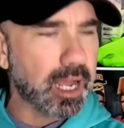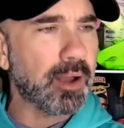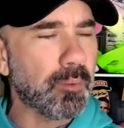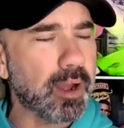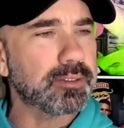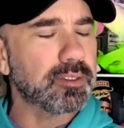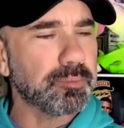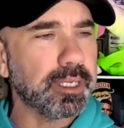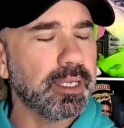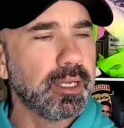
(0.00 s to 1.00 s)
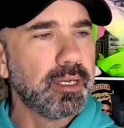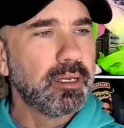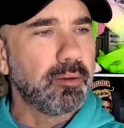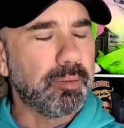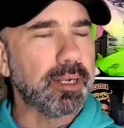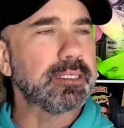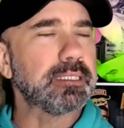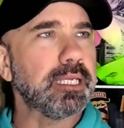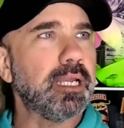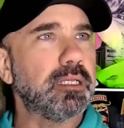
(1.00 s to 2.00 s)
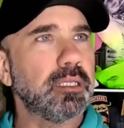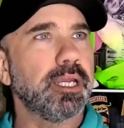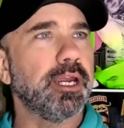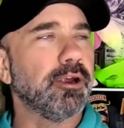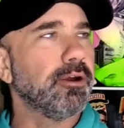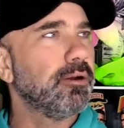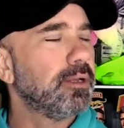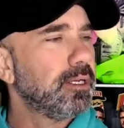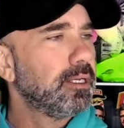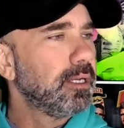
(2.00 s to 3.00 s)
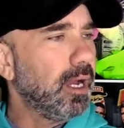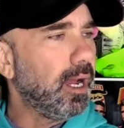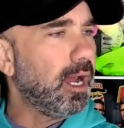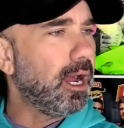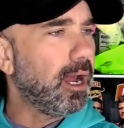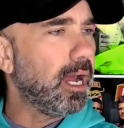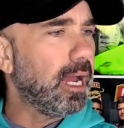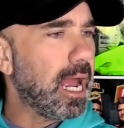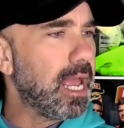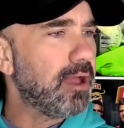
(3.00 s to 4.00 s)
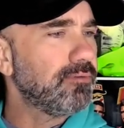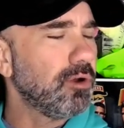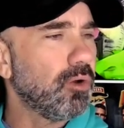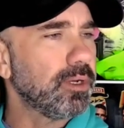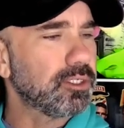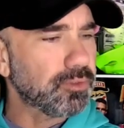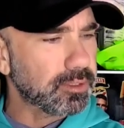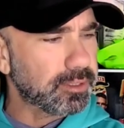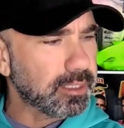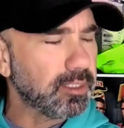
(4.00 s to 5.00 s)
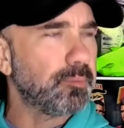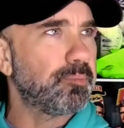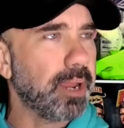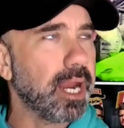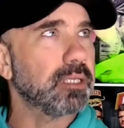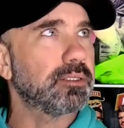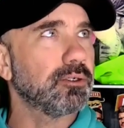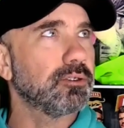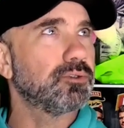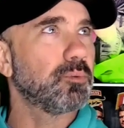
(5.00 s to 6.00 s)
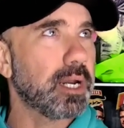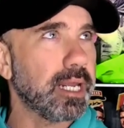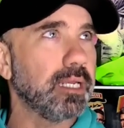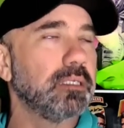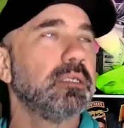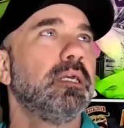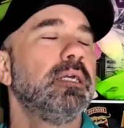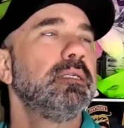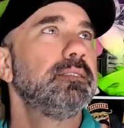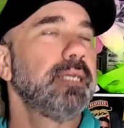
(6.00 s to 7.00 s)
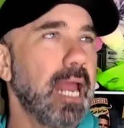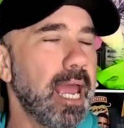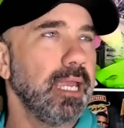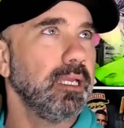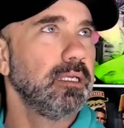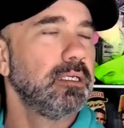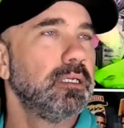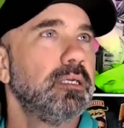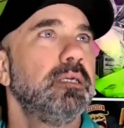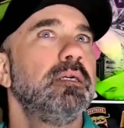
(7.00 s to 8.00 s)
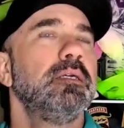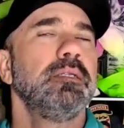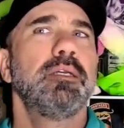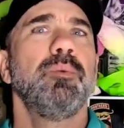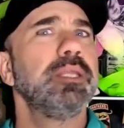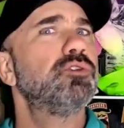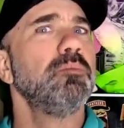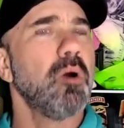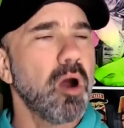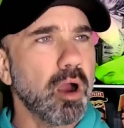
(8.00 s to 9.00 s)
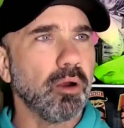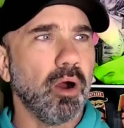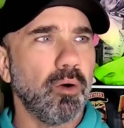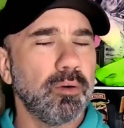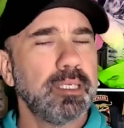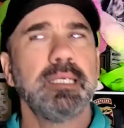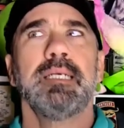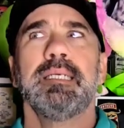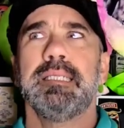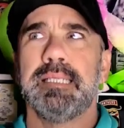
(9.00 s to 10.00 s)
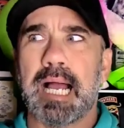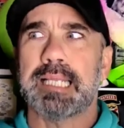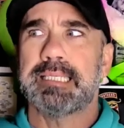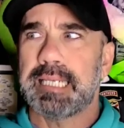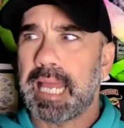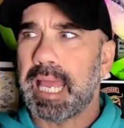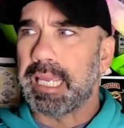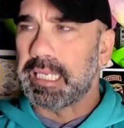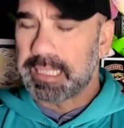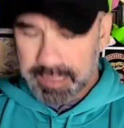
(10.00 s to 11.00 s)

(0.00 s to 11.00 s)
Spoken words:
Now, I want to be abundantly clear, I have no interest in the Panthers winning today. You can win tomorrow. Not today.